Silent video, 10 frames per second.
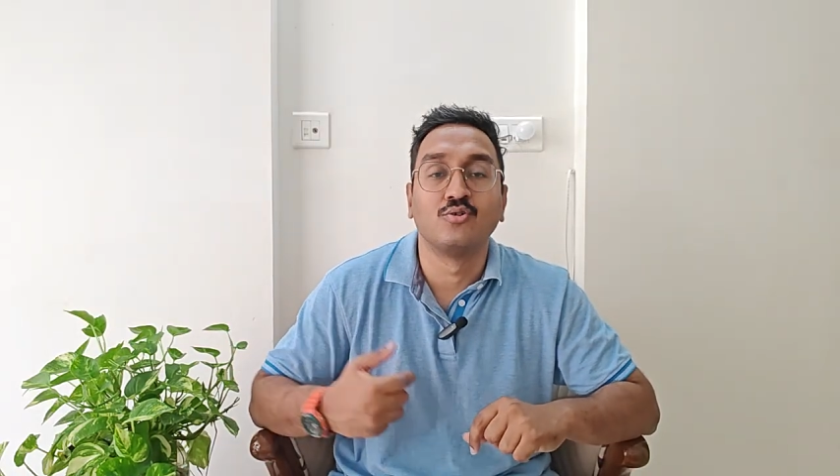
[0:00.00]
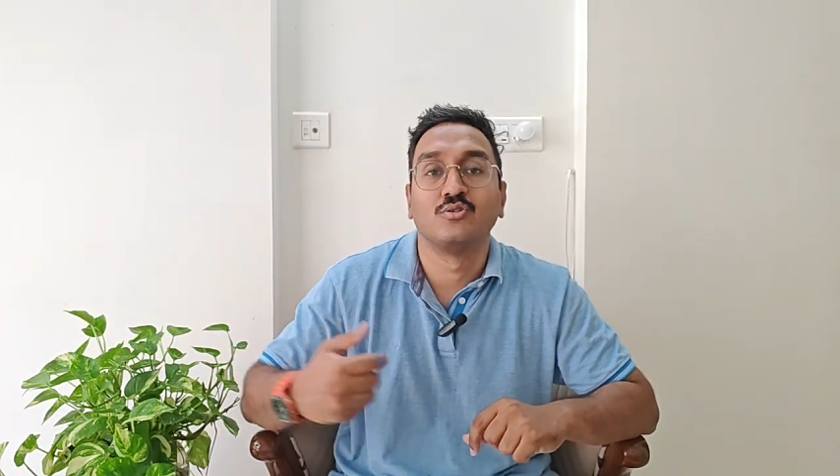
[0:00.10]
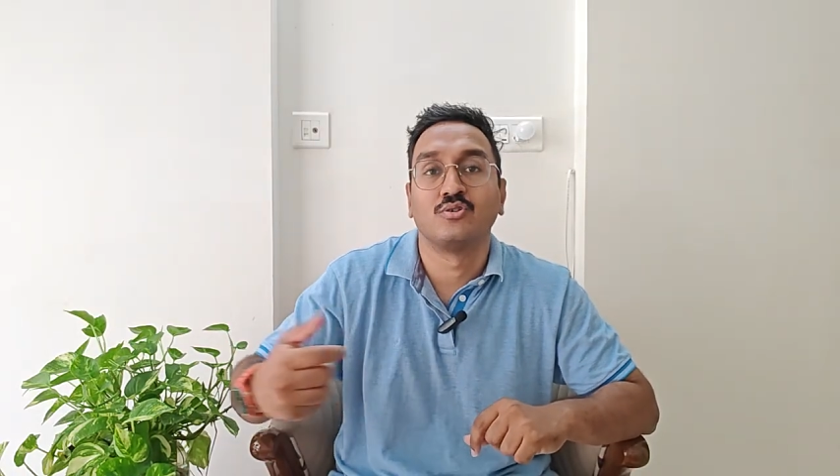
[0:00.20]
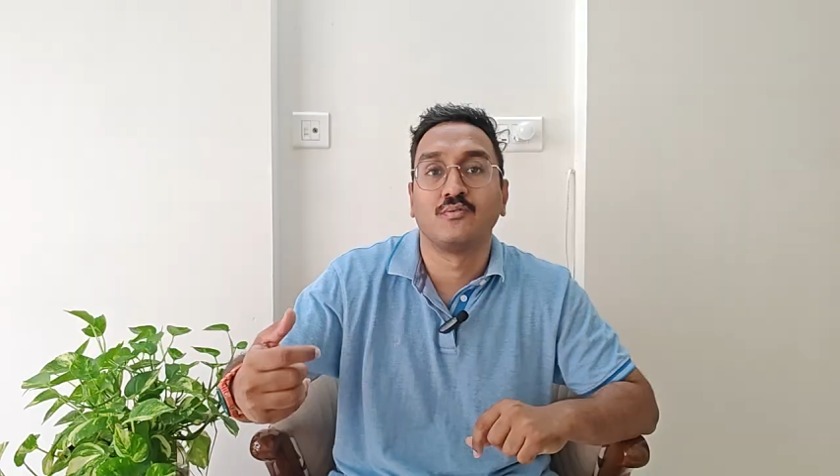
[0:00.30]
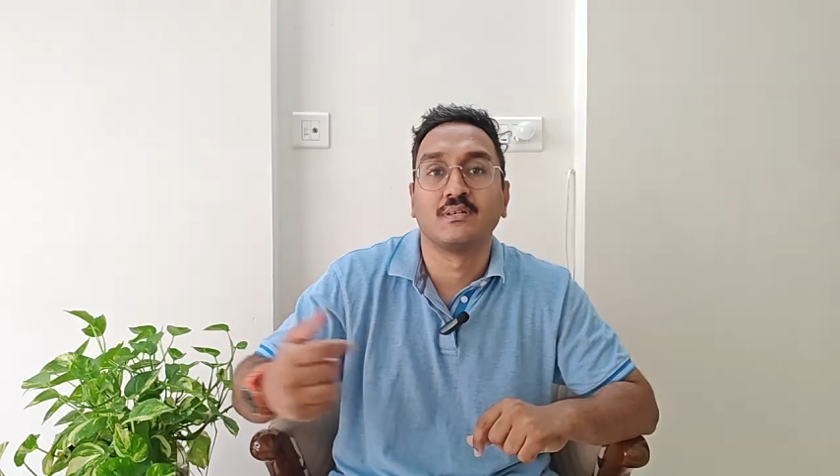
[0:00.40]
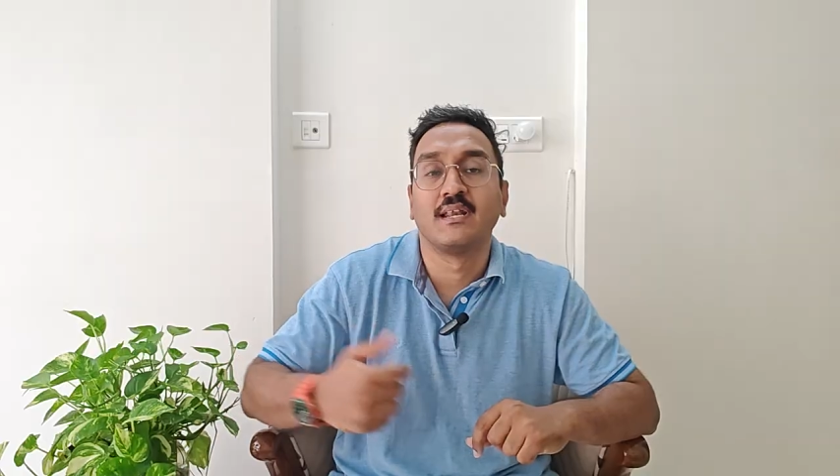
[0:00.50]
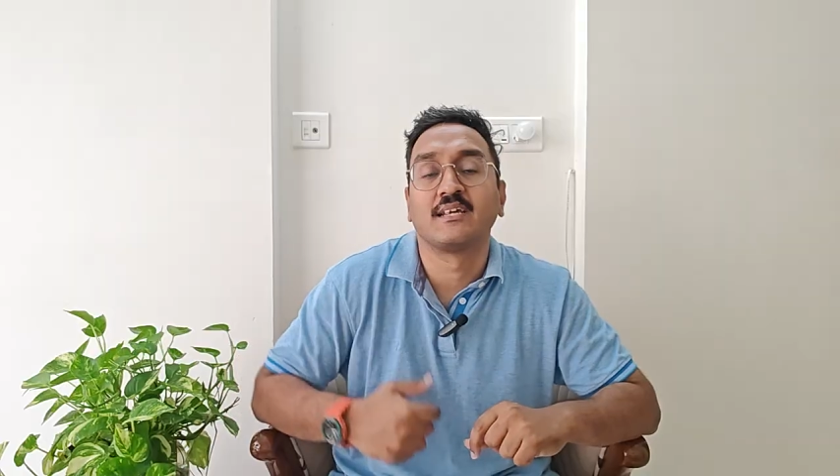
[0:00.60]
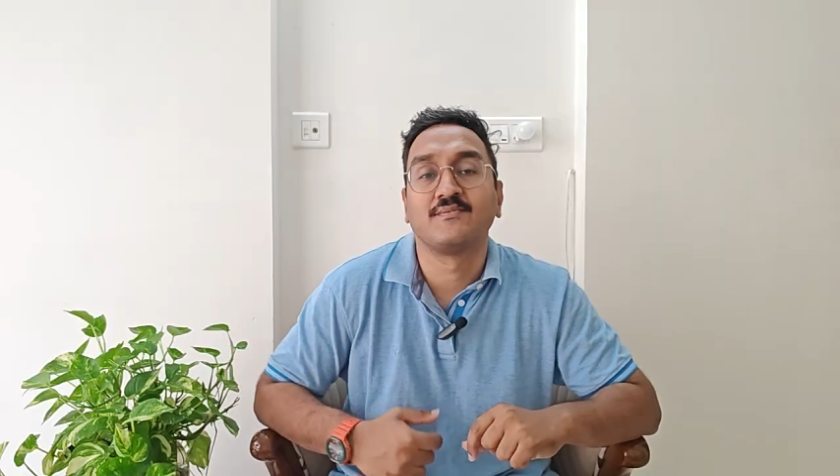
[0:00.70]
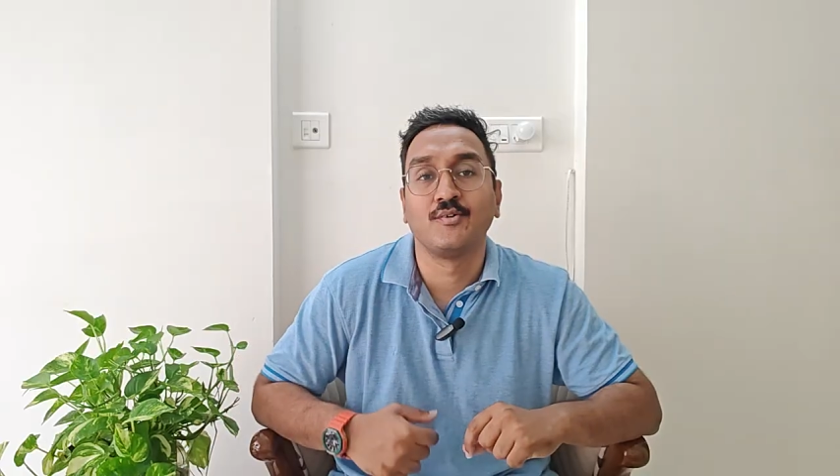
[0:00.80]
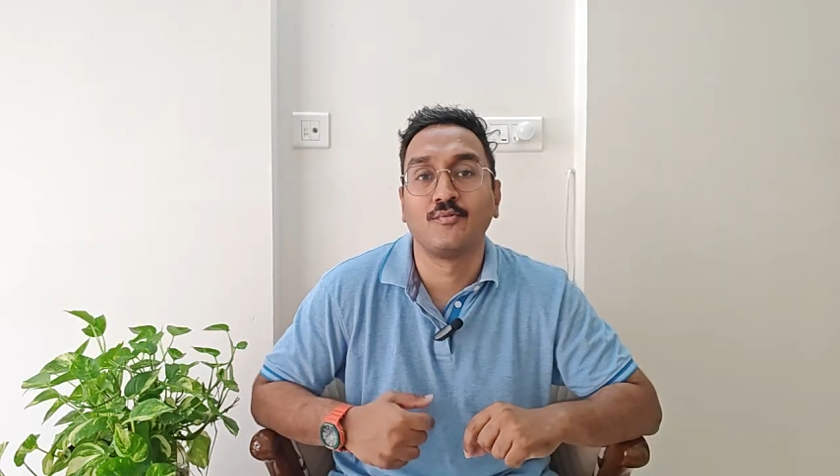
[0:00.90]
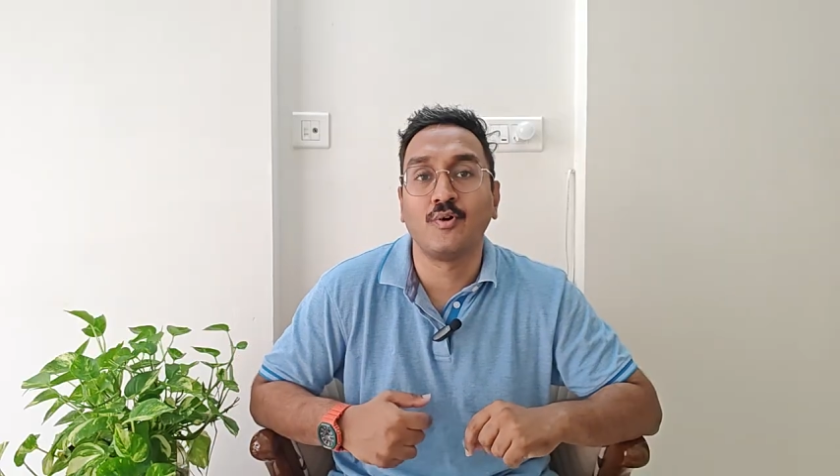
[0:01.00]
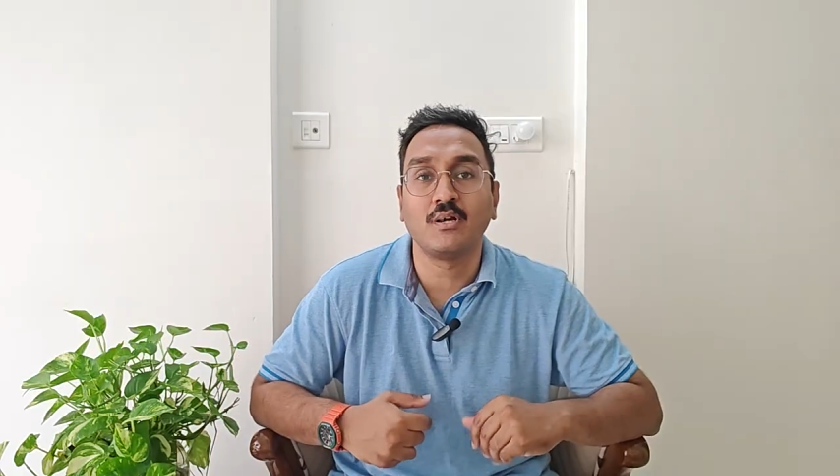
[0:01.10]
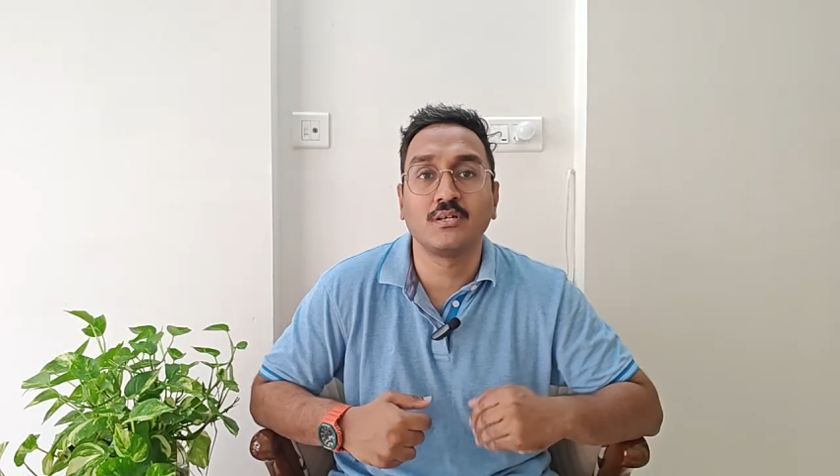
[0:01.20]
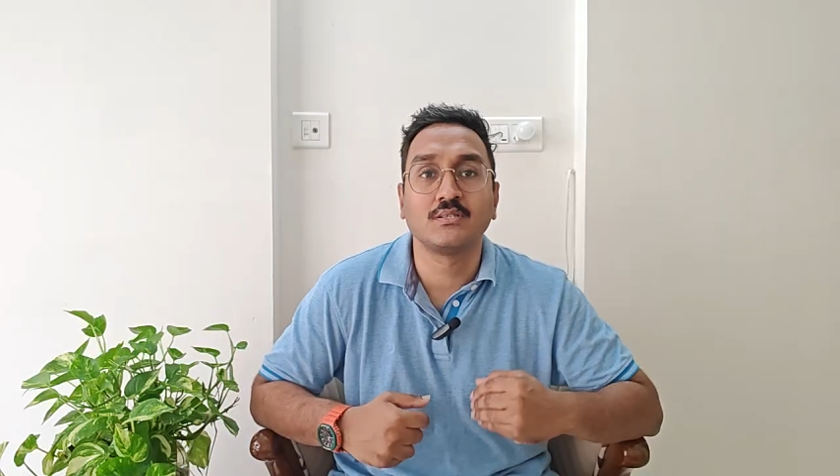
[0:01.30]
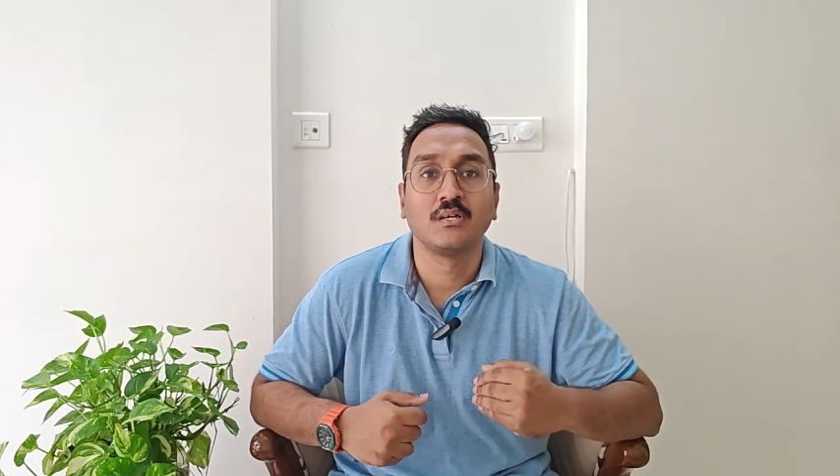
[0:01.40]
growth over the next few
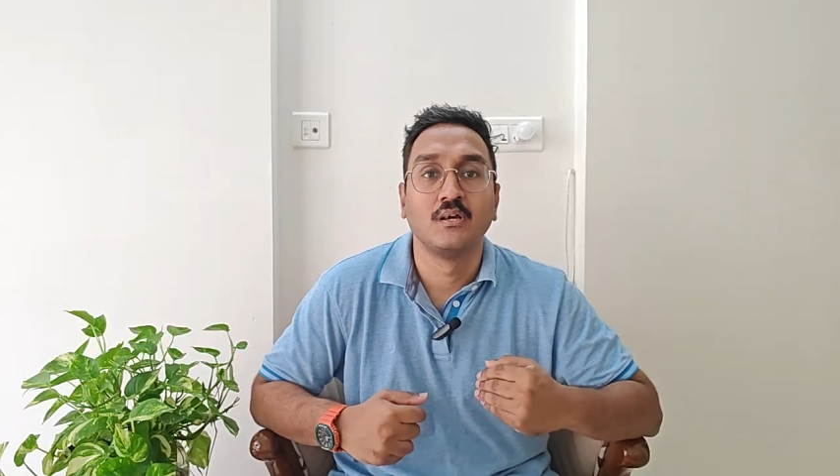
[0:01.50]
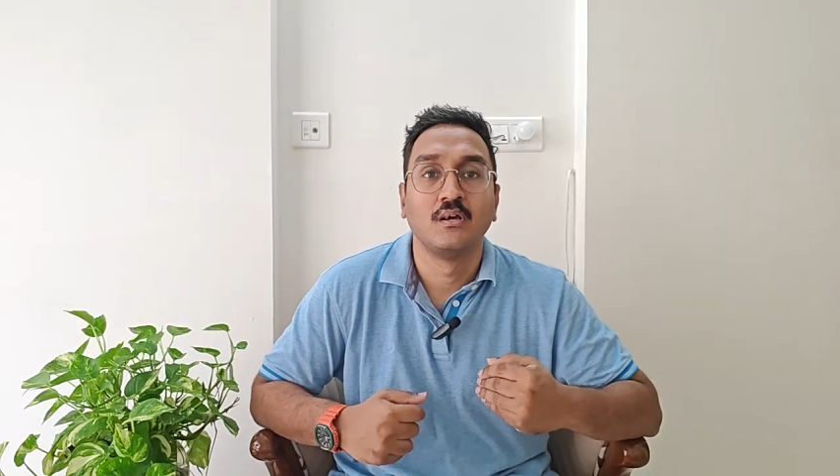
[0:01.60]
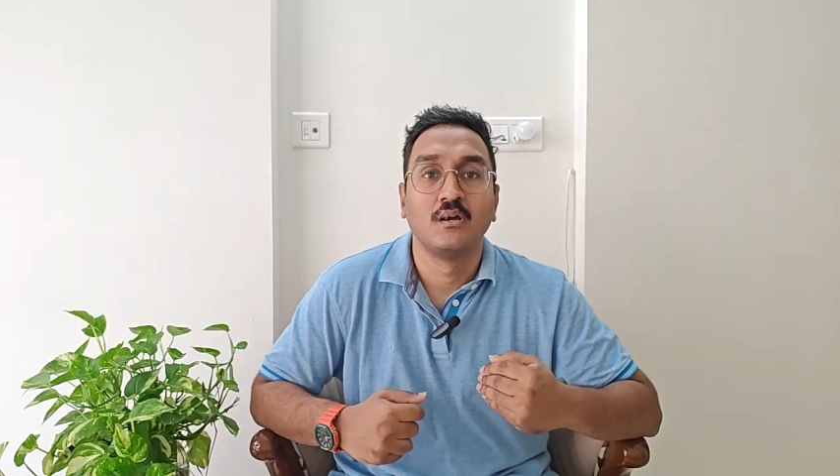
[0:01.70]
quarters,